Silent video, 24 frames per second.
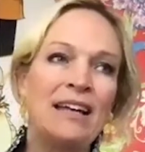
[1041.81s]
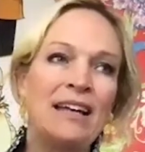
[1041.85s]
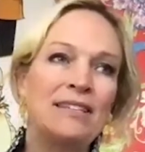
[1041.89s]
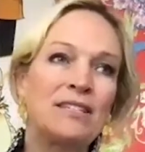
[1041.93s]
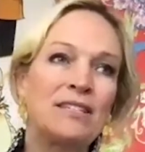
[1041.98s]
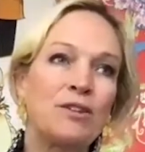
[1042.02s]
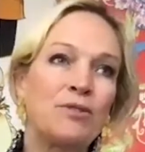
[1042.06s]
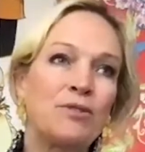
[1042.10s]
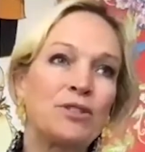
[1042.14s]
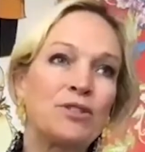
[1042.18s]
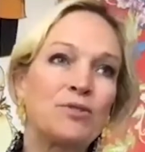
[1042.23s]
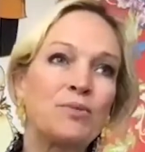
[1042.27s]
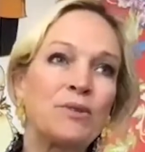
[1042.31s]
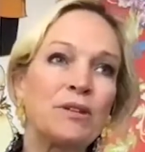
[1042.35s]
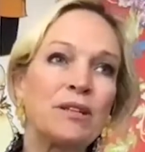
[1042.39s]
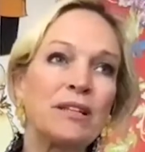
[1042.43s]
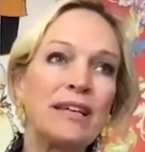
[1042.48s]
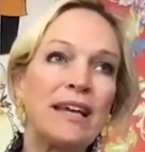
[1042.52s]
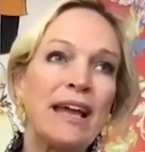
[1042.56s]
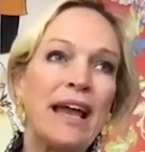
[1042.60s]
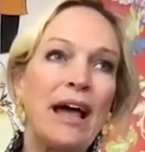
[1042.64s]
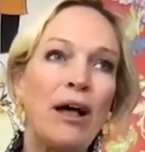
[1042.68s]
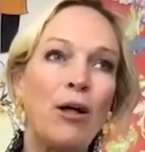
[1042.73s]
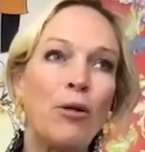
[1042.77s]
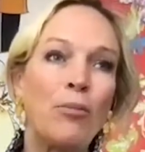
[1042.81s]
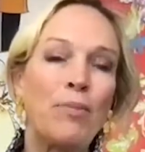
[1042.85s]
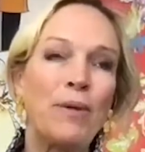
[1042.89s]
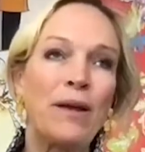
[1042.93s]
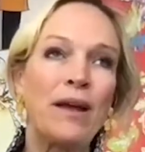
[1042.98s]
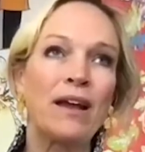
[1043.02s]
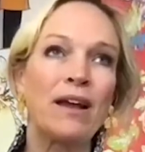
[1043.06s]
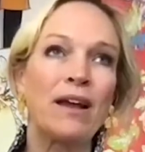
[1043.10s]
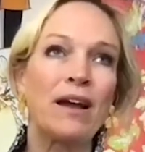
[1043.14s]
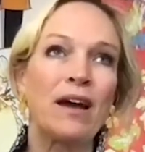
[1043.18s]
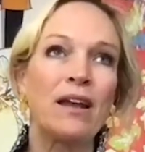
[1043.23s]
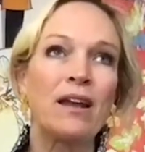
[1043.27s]
So it's really
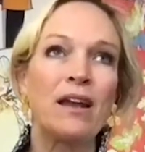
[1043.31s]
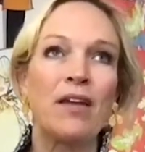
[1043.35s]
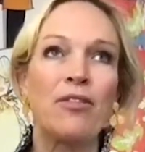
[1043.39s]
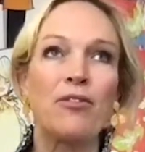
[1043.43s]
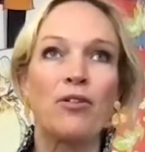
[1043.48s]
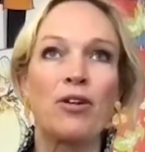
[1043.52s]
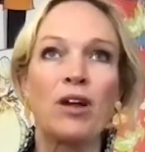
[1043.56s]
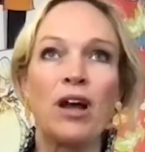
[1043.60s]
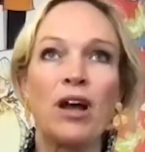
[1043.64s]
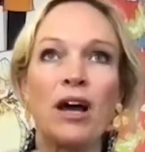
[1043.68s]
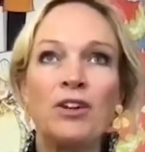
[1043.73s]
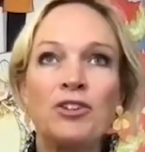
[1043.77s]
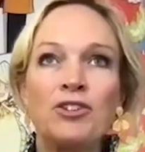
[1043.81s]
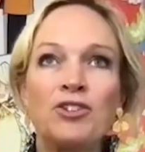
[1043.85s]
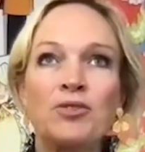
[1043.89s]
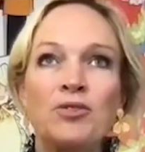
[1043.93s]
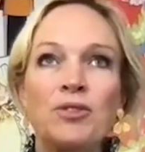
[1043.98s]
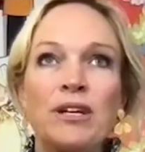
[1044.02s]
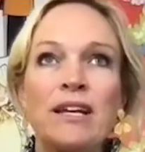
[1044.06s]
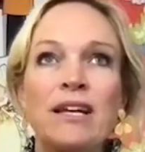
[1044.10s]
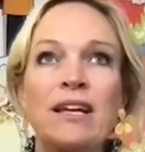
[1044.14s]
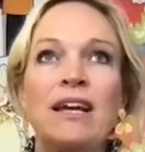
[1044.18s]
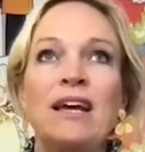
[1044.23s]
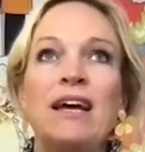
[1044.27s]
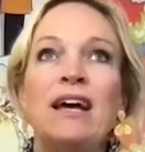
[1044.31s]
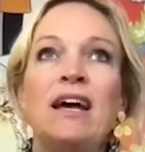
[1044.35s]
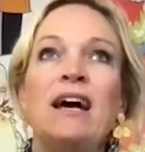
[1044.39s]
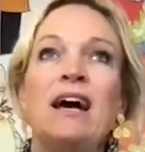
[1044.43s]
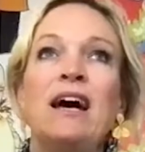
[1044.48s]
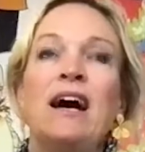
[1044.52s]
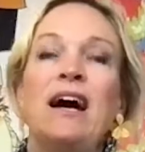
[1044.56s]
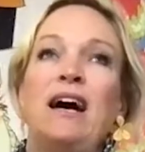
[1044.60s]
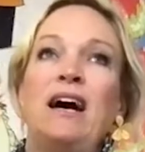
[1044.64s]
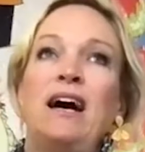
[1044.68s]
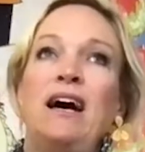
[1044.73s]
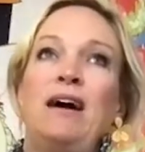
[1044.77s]
helping another country,
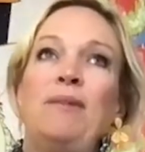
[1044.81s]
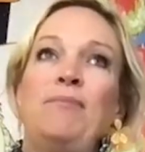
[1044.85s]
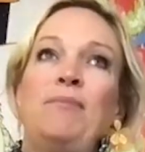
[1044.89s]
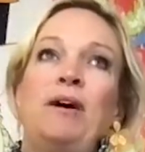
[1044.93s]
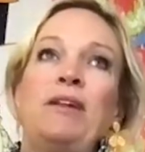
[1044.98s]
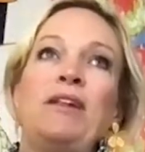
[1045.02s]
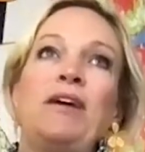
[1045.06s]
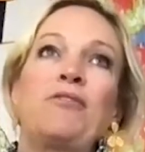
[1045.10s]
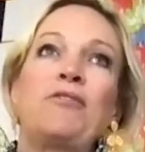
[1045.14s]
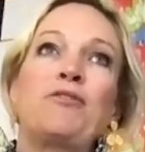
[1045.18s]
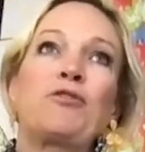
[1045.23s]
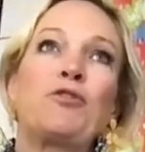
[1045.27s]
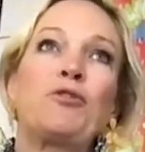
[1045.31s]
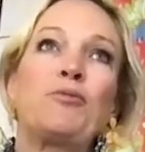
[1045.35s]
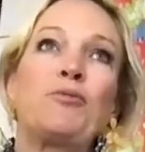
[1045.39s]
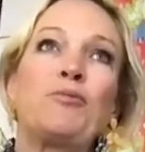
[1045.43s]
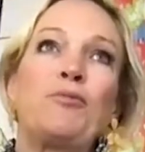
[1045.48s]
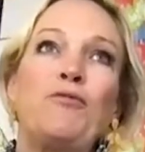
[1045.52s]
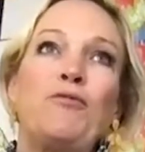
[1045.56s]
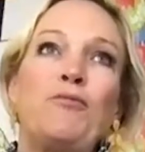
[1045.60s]
another group of